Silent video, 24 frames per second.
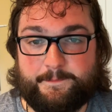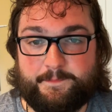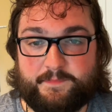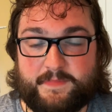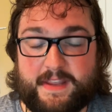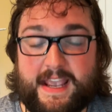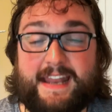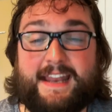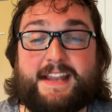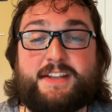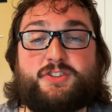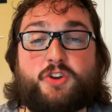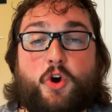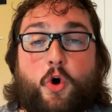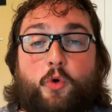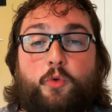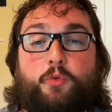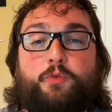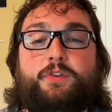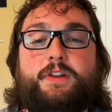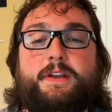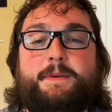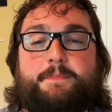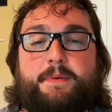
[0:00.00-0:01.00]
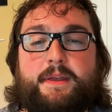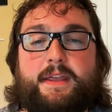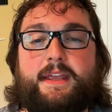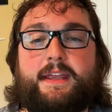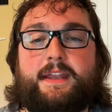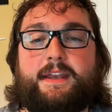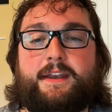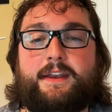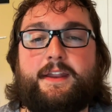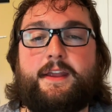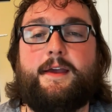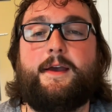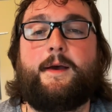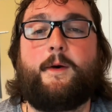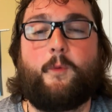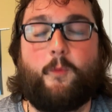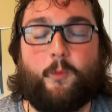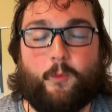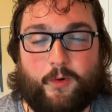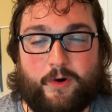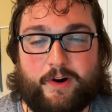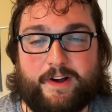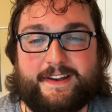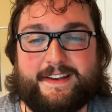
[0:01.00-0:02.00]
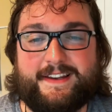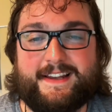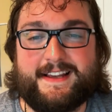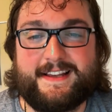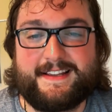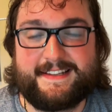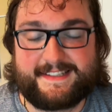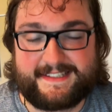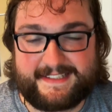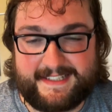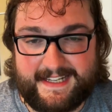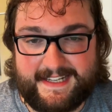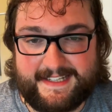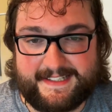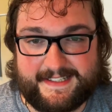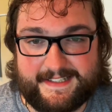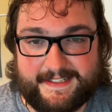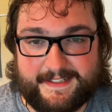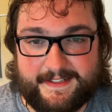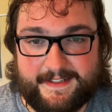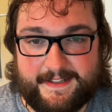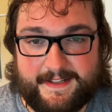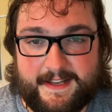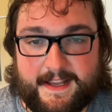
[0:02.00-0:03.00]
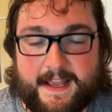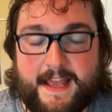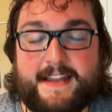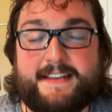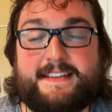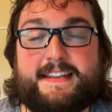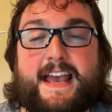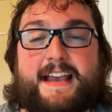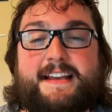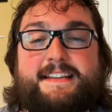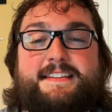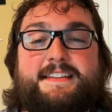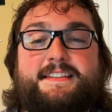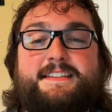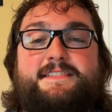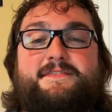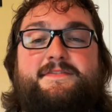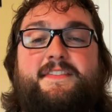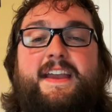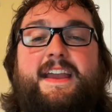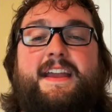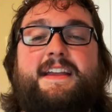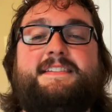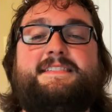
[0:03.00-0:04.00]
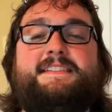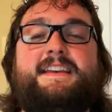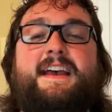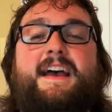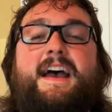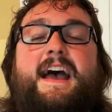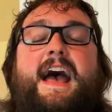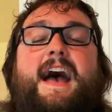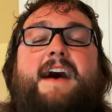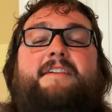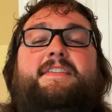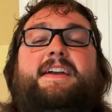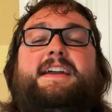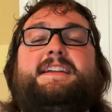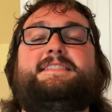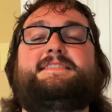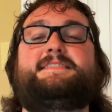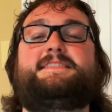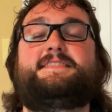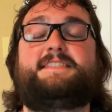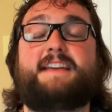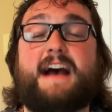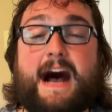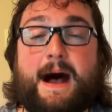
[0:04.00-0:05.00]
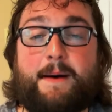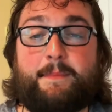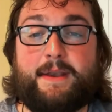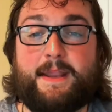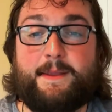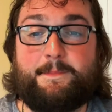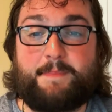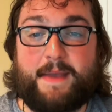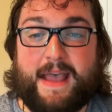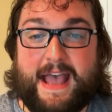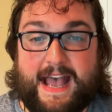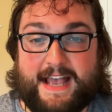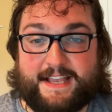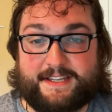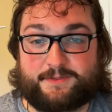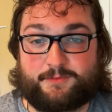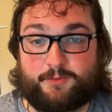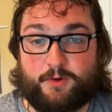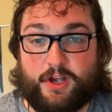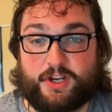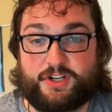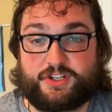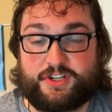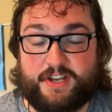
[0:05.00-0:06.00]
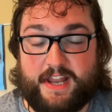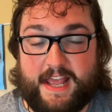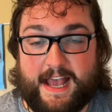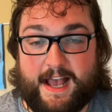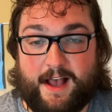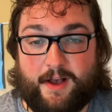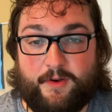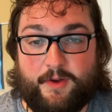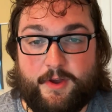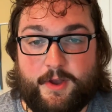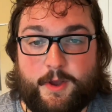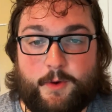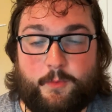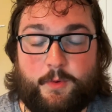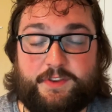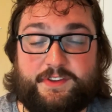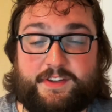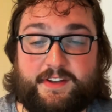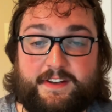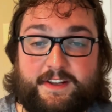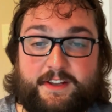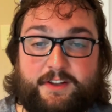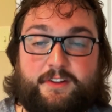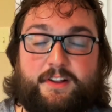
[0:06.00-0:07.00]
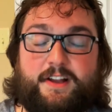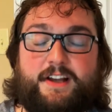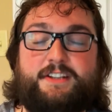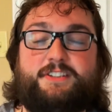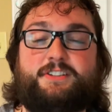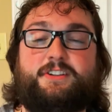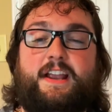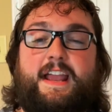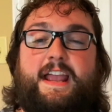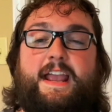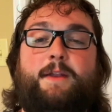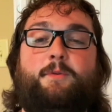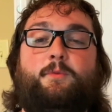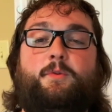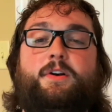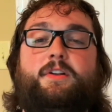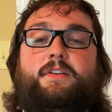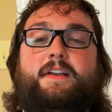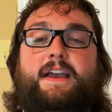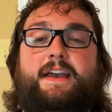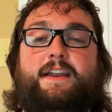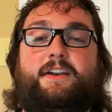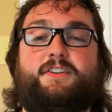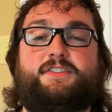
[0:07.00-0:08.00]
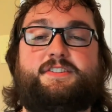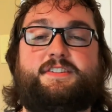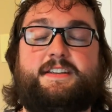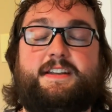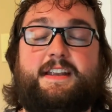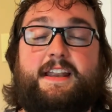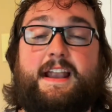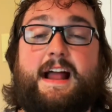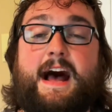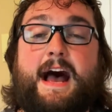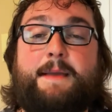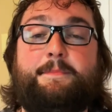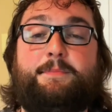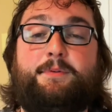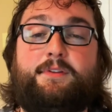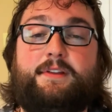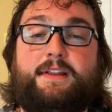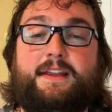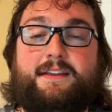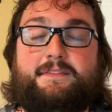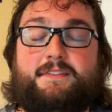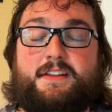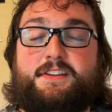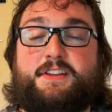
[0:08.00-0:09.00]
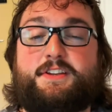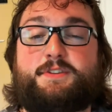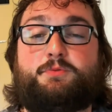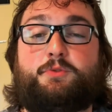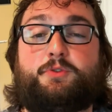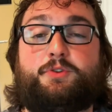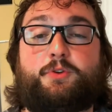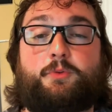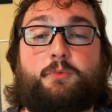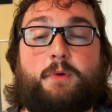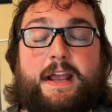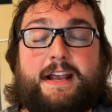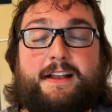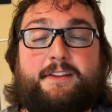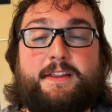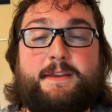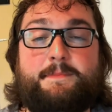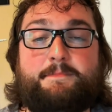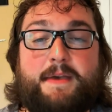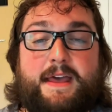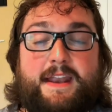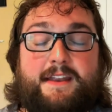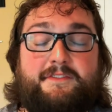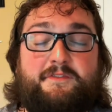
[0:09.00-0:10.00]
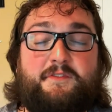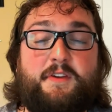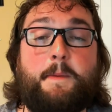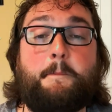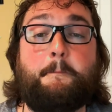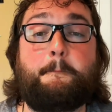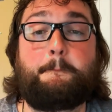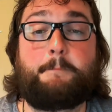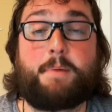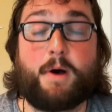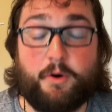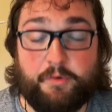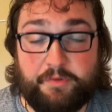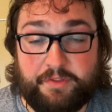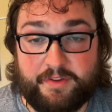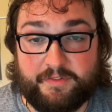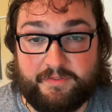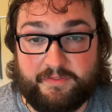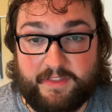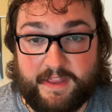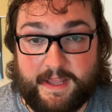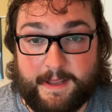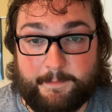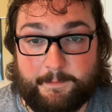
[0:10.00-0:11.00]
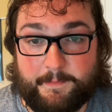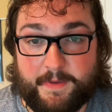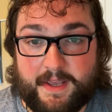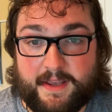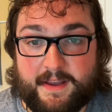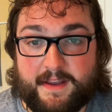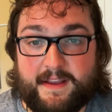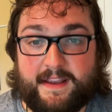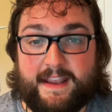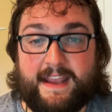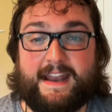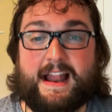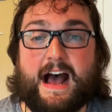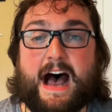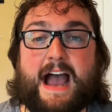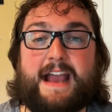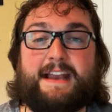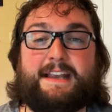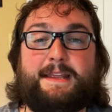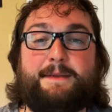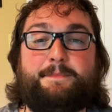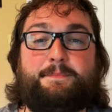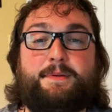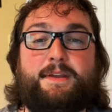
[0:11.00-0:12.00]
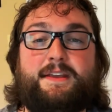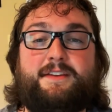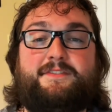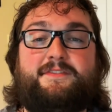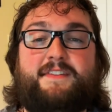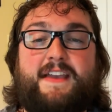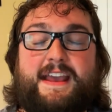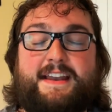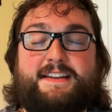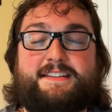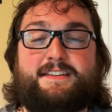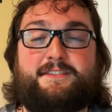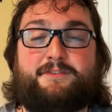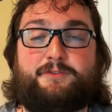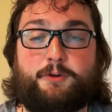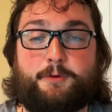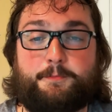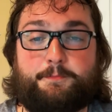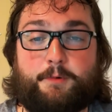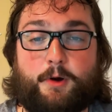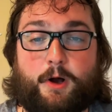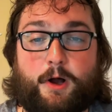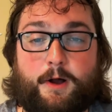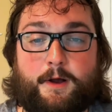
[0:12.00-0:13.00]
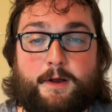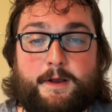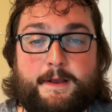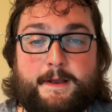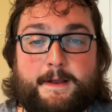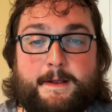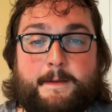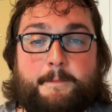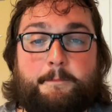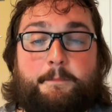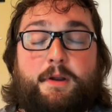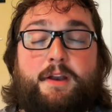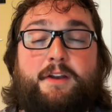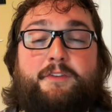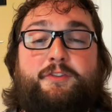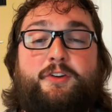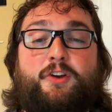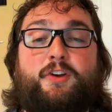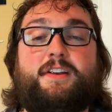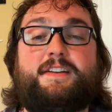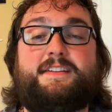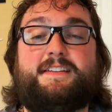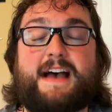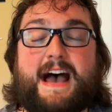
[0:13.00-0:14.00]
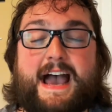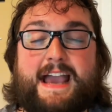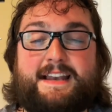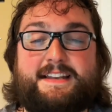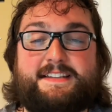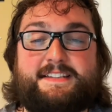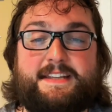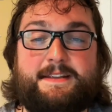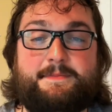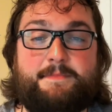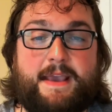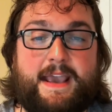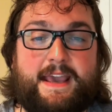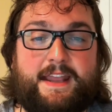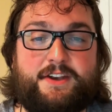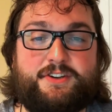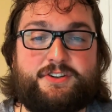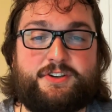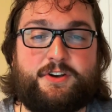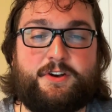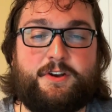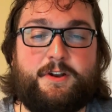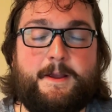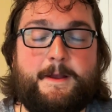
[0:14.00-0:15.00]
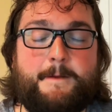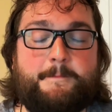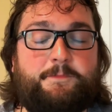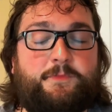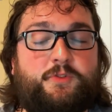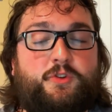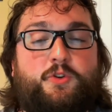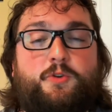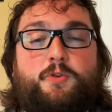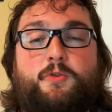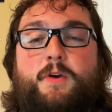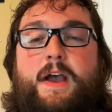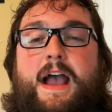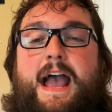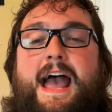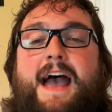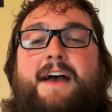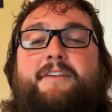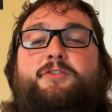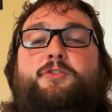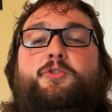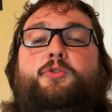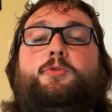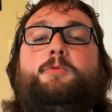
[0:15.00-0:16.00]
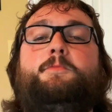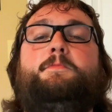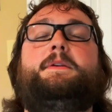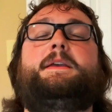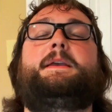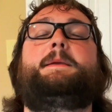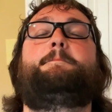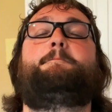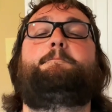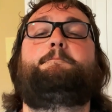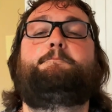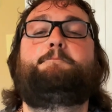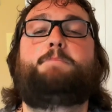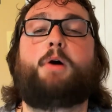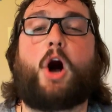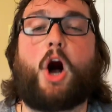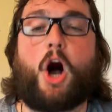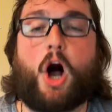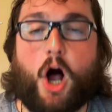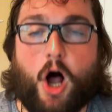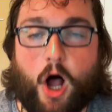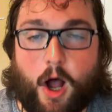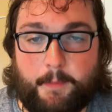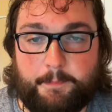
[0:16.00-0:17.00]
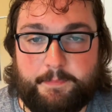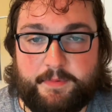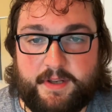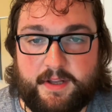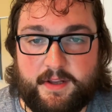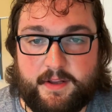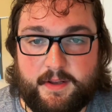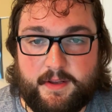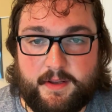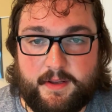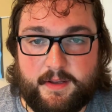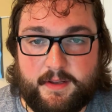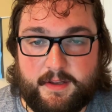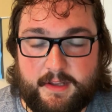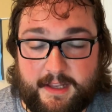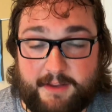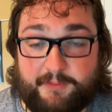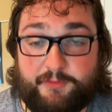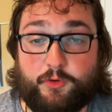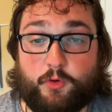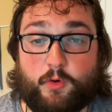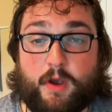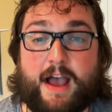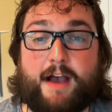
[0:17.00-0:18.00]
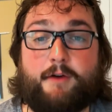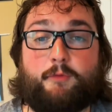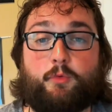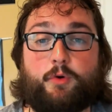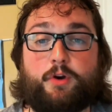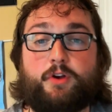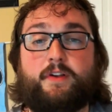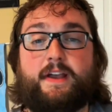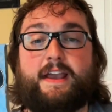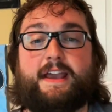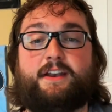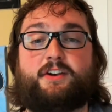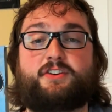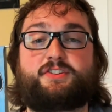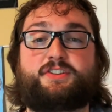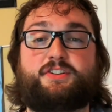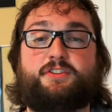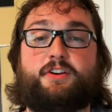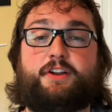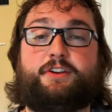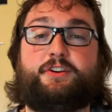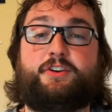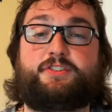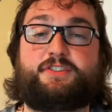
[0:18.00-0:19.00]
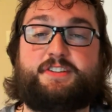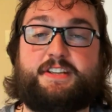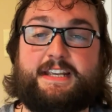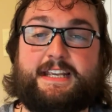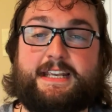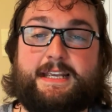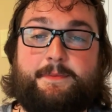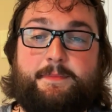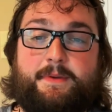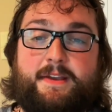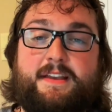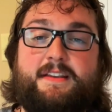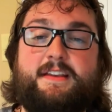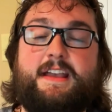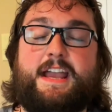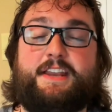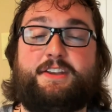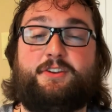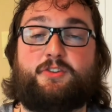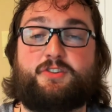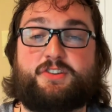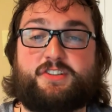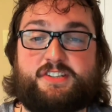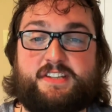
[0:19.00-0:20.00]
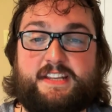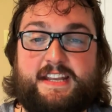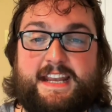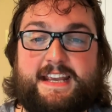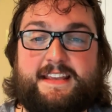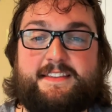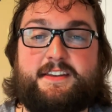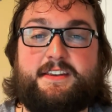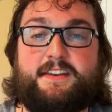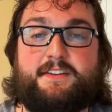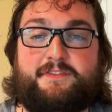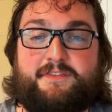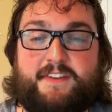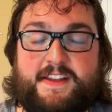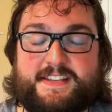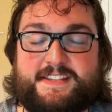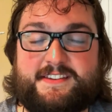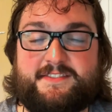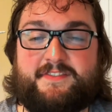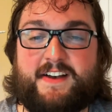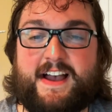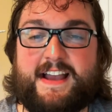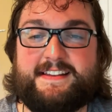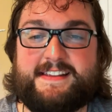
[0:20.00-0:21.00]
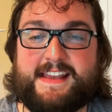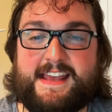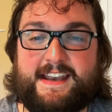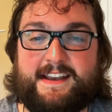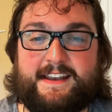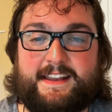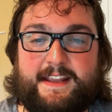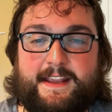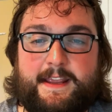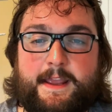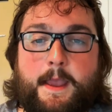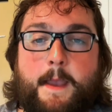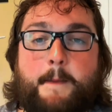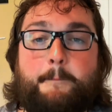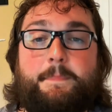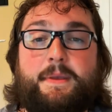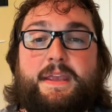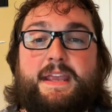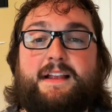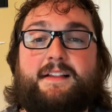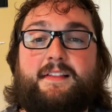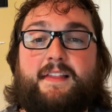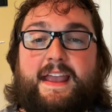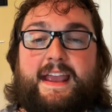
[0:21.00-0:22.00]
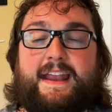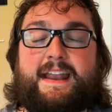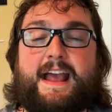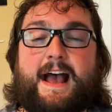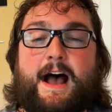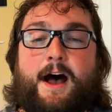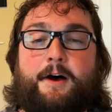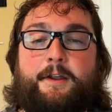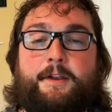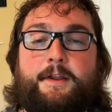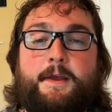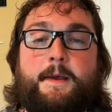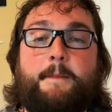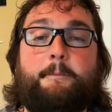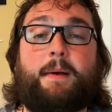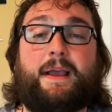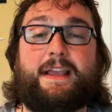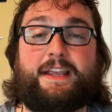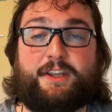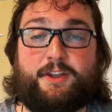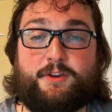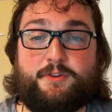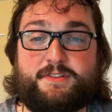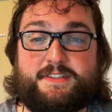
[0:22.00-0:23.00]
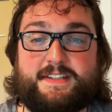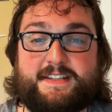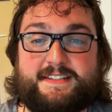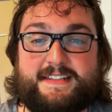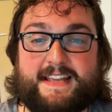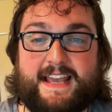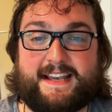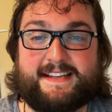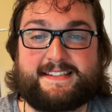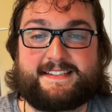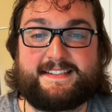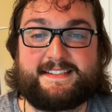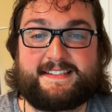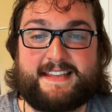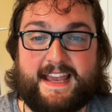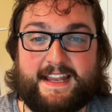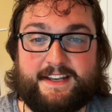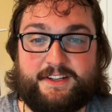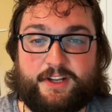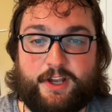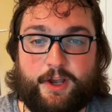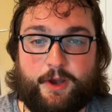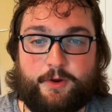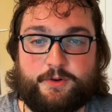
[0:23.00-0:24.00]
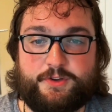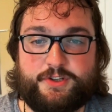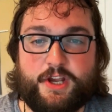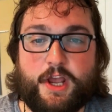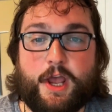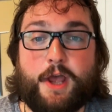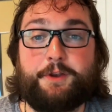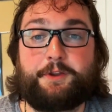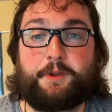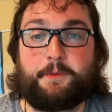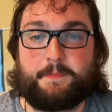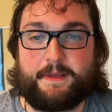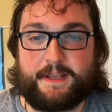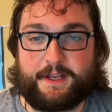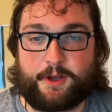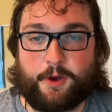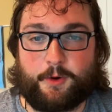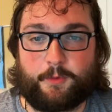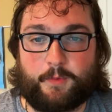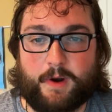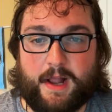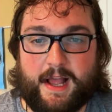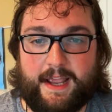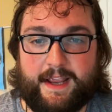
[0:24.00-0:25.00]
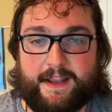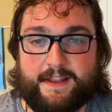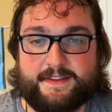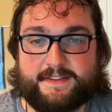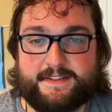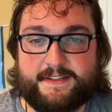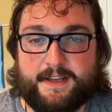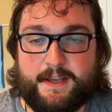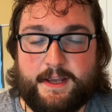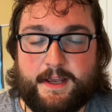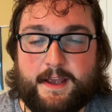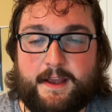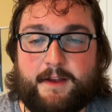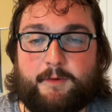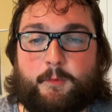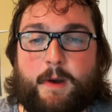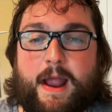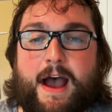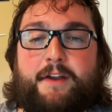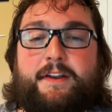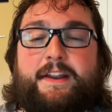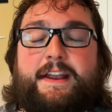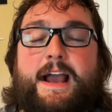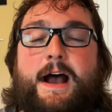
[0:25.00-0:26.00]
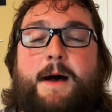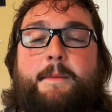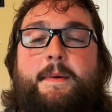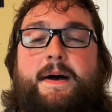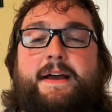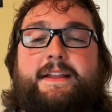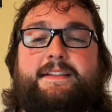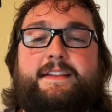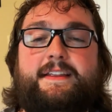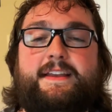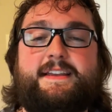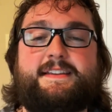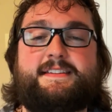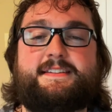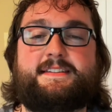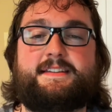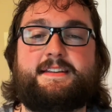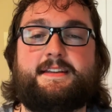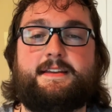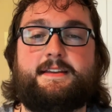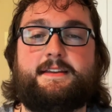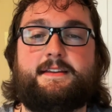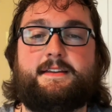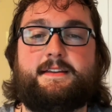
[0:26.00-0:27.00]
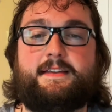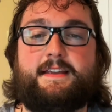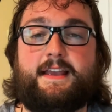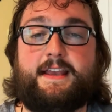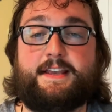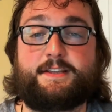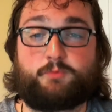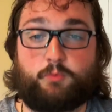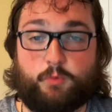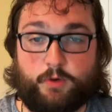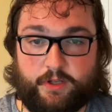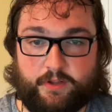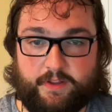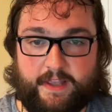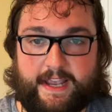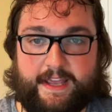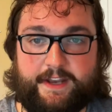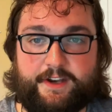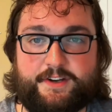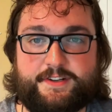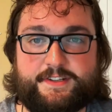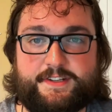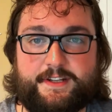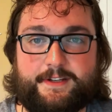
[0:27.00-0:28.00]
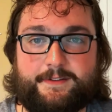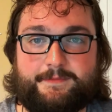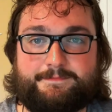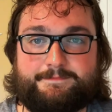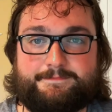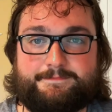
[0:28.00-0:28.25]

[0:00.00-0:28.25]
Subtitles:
And it's only been one season. Texans fans have a dominant pass rush now with Danielle Hunter and Will Anderson, and I believe that this will directly benefit both of them in IDP fantasy football. But if you're a dynasty manager, you have to be pumped if you have Will Anderson on your team and you're seeing the defensive identity being laid out by Houston Texans head coach DeMeco Ryans. Rounding out my list is Will Anderson.